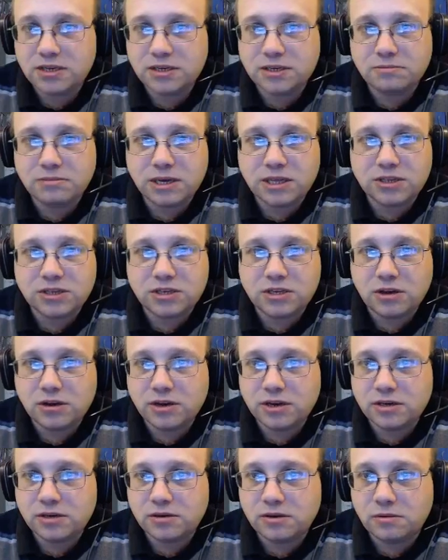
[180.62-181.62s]
make the
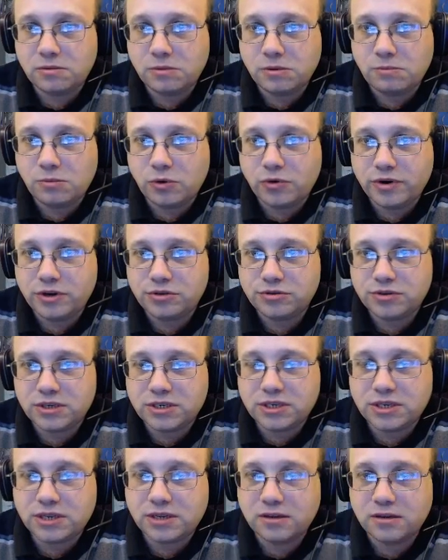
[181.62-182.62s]
skies look a little bit more
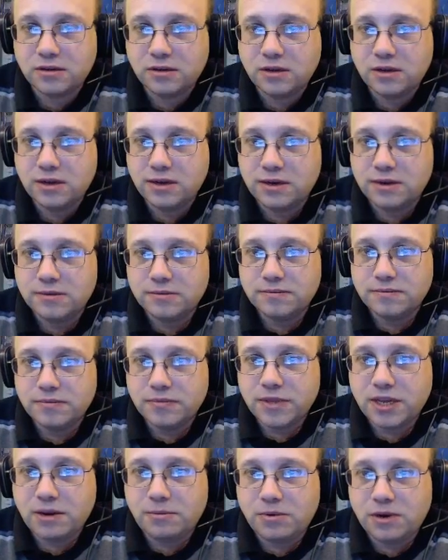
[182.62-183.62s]
interesting,
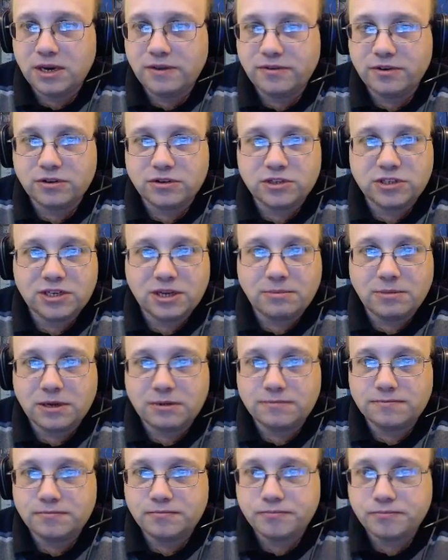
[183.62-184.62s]
and we'll leave it on summer.
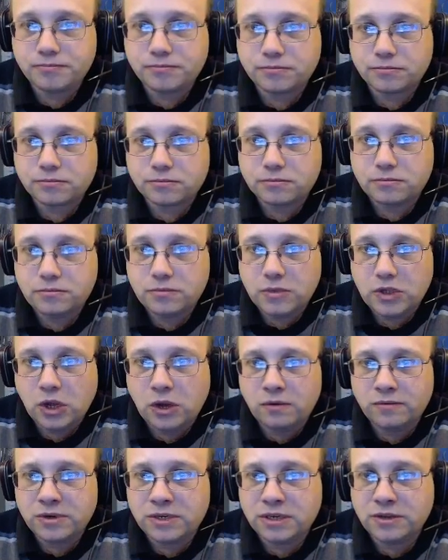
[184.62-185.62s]

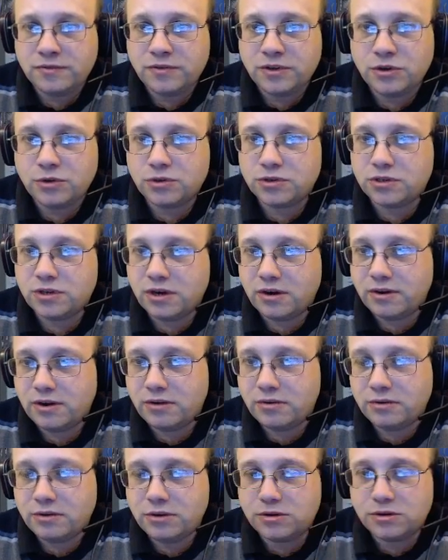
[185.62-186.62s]
Obviously for your
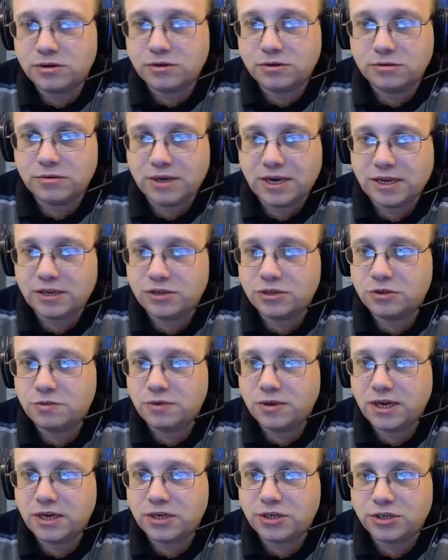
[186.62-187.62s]
scenario you can do as you
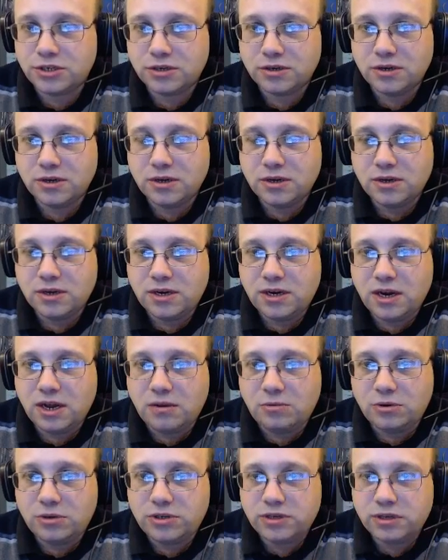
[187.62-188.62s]
wish. Now I'm
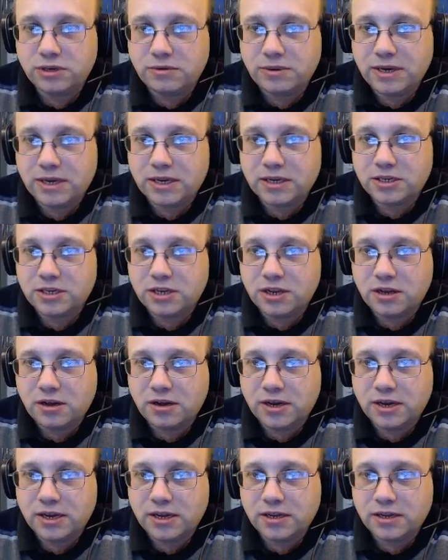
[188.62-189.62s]
also going to make it
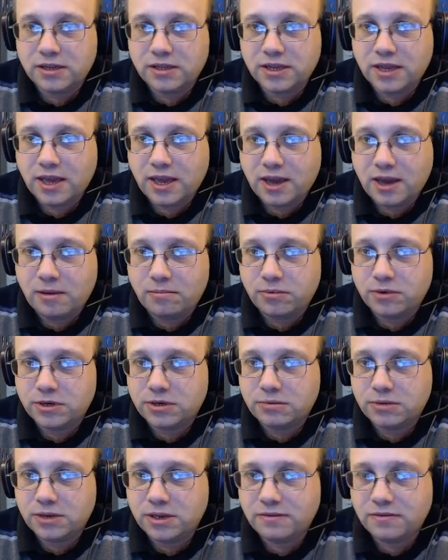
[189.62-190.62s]
start in the cab, which
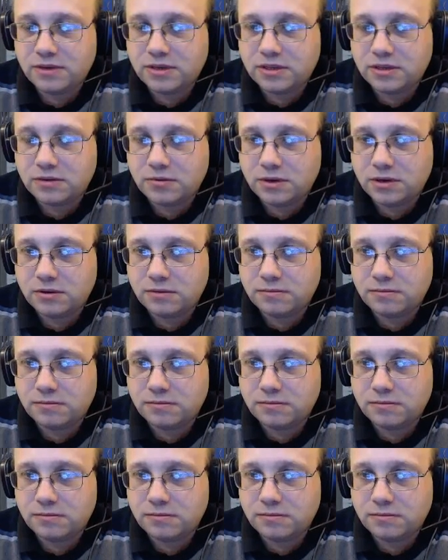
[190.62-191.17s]
I believe is this one.